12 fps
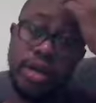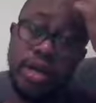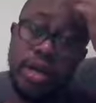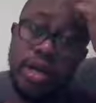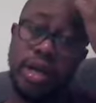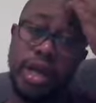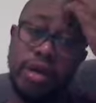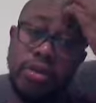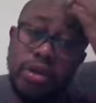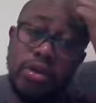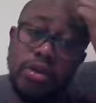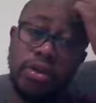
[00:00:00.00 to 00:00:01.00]
I
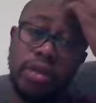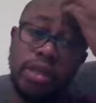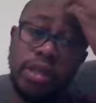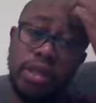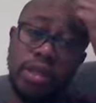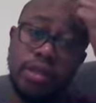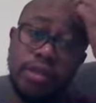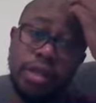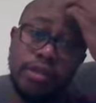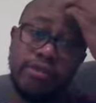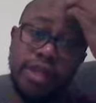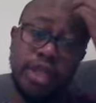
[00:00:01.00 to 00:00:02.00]
want to conclude
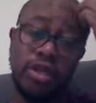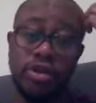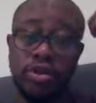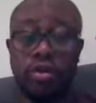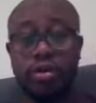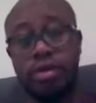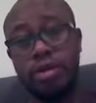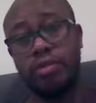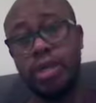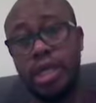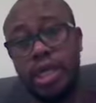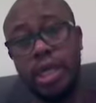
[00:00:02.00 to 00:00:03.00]
this video
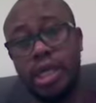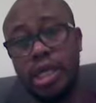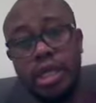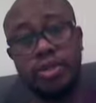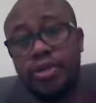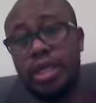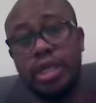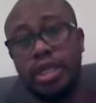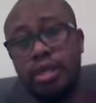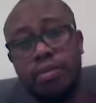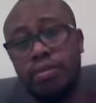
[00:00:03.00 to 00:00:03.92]
by actually